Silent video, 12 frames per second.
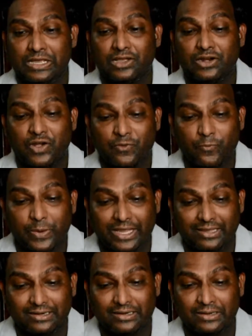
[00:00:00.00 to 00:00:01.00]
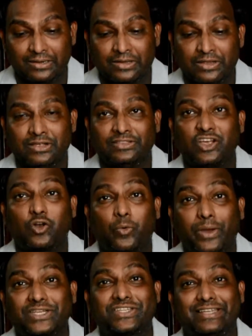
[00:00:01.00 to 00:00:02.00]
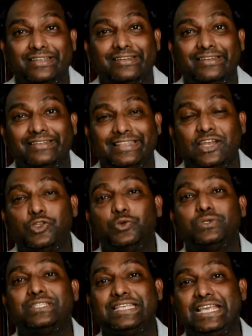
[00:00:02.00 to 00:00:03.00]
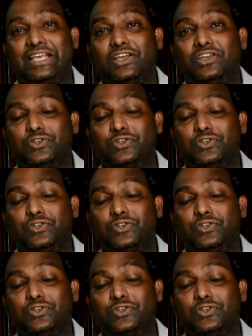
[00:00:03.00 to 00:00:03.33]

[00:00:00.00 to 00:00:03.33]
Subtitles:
reveal the question that you seek